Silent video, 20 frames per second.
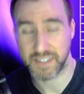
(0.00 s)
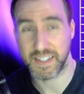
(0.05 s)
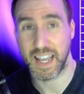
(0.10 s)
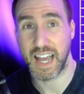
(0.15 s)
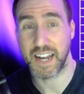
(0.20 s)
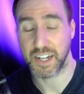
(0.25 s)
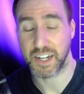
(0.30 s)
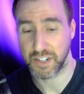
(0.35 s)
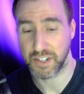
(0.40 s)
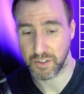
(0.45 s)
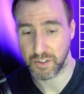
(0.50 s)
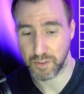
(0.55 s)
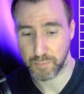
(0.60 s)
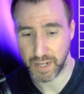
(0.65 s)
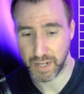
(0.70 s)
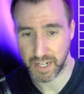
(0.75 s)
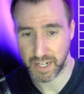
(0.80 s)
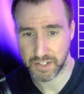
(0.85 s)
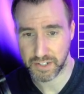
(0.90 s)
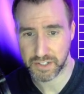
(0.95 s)
adding another
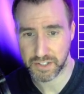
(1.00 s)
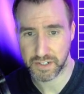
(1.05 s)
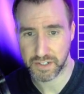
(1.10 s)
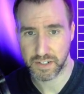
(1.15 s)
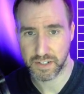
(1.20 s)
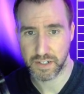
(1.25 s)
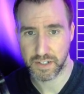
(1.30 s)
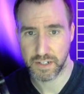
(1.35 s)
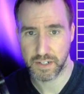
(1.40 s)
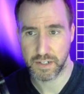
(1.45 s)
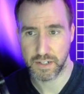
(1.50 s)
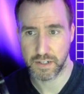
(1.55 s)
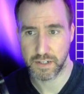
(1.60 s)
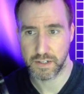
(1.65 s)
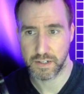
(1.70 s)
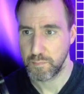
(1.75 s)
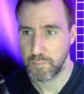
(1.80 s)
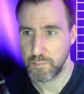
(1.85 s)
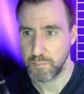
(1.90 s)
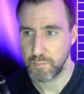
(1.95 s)
page.
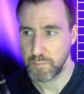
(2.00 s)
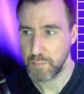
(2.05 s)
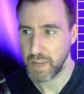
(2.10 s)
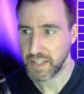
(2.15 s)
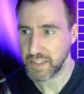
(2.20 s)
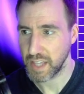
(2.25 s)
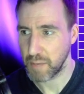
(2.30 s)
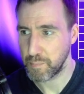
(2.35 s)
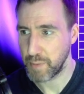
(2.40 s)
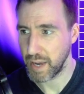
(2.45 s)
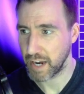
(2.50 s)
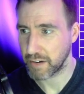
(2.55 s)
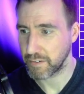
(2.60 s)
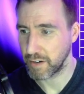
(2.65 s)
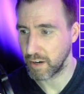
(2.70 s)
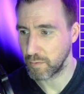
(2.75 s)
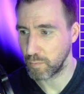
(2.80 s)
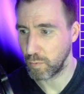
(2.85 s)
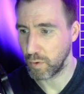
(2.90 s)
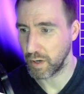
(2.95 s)
Make that
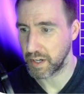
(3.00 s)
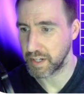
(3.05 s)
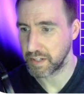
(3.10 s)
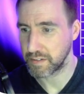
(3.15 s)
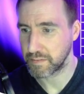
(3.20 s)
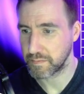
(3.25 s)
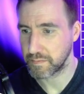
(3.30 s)
background white.